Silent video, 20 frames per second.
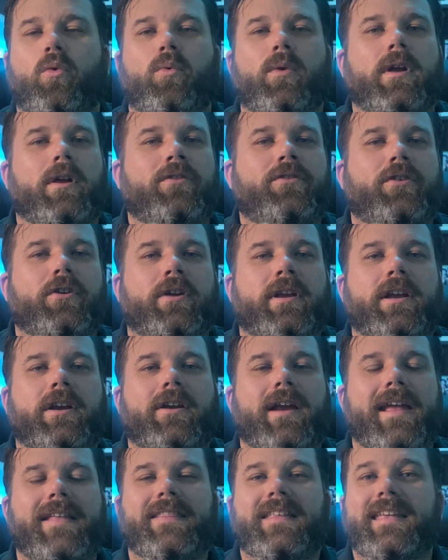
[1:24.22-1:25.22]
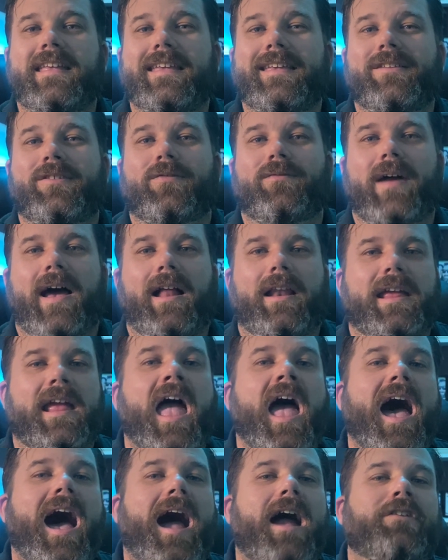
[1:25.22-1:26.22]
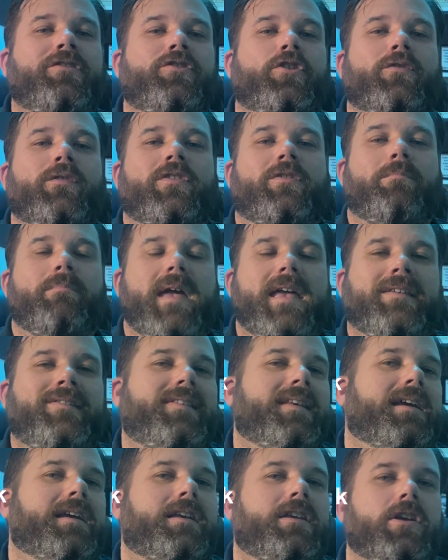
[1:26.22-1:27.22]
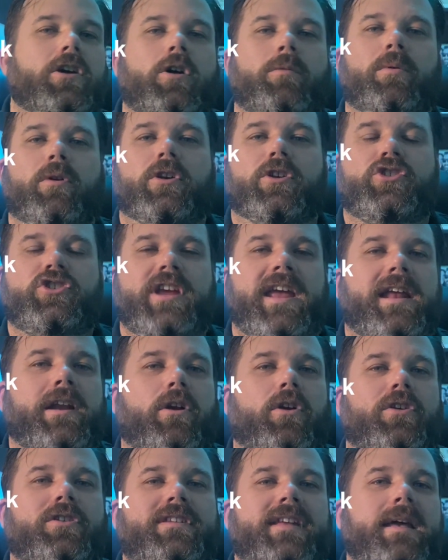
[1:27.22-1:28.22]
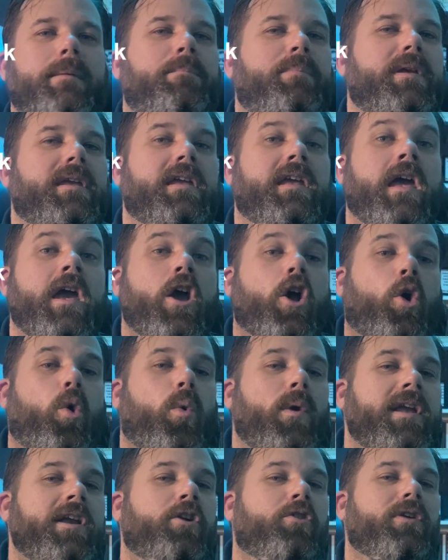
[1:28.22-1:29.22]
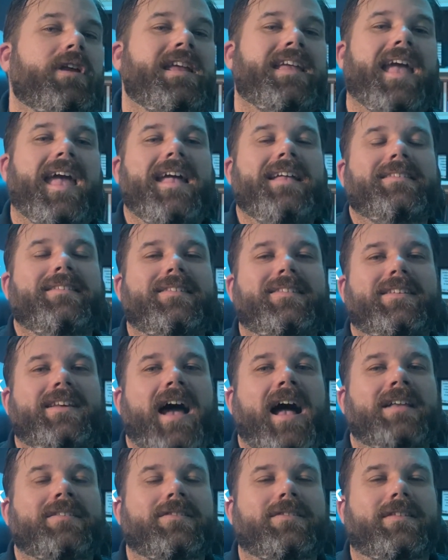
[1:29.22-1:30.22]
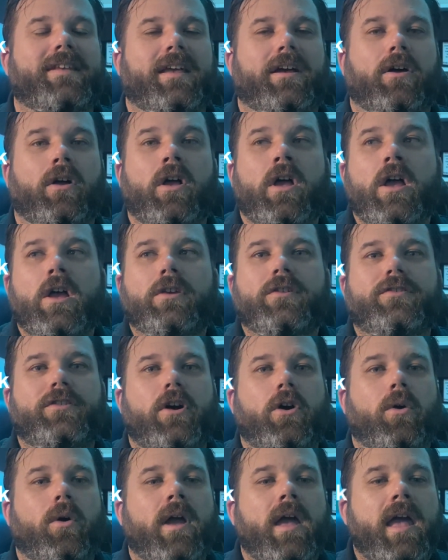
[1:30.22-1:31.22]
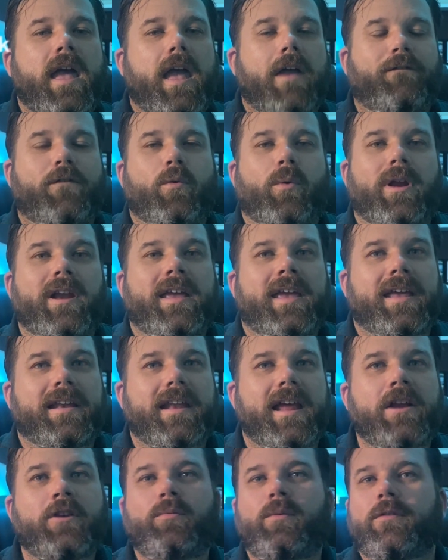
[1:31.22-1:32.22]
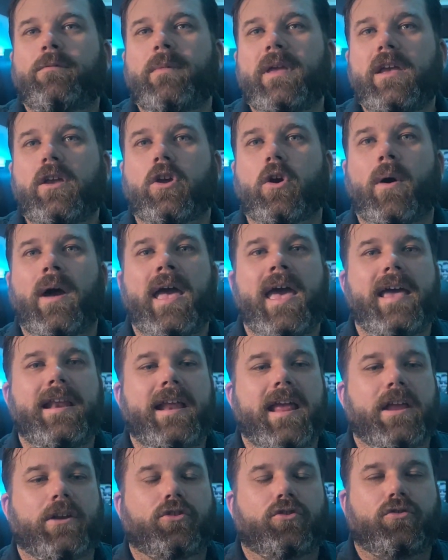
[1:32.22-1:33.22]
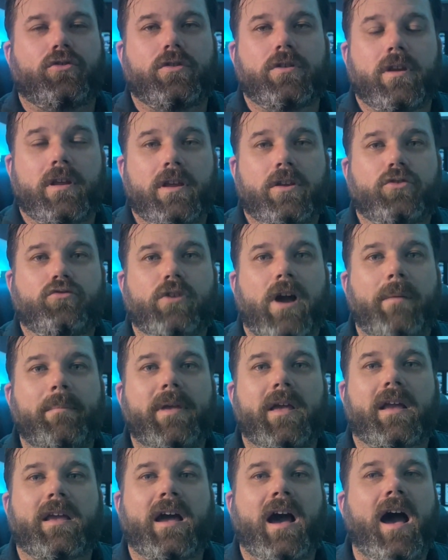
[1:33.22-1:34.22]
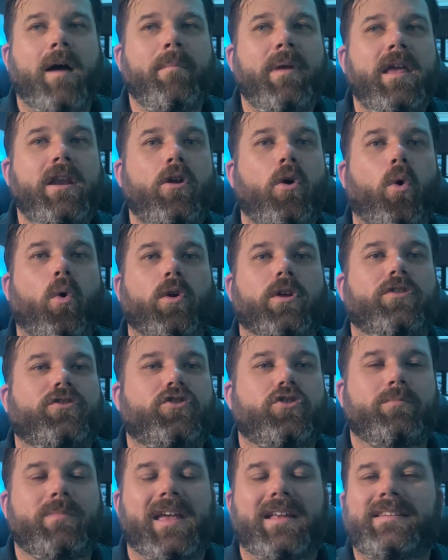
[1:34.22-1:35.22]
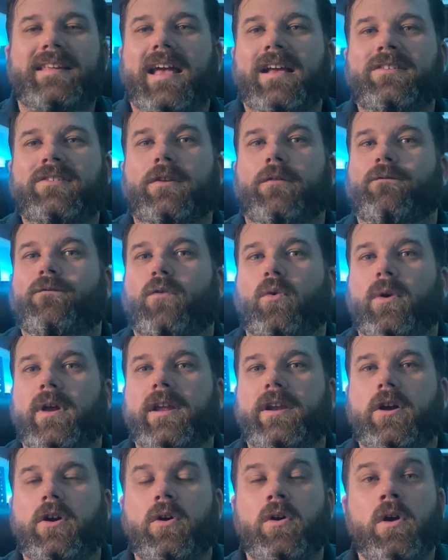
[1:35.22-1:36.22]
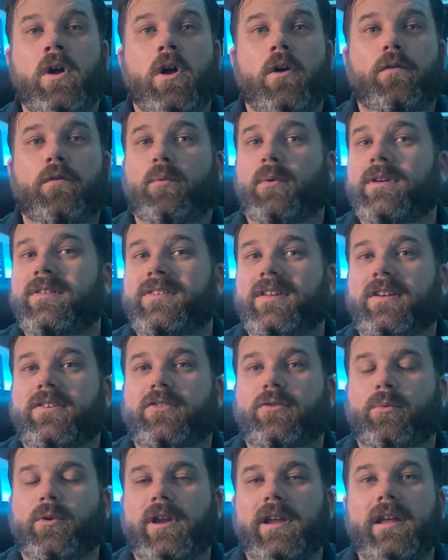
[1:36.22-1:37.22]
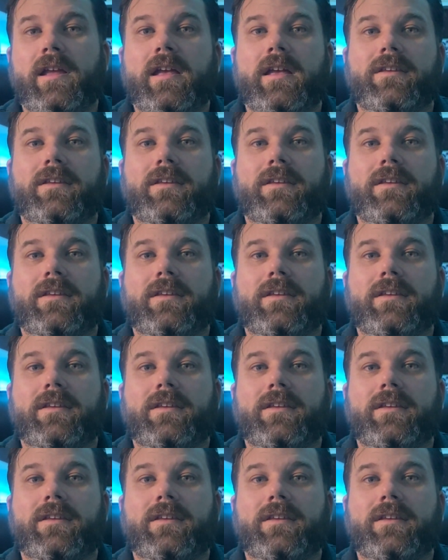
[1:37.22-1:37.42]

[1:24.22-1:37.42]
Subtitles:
realtor here in the East Valley. I service Mesa, Gilbert, Chandler, Tempe, Queen Creek, and Scottsdale. So if you want to connect with me, go ahead and drop me a comment or shoot me a text at 480-363-0979.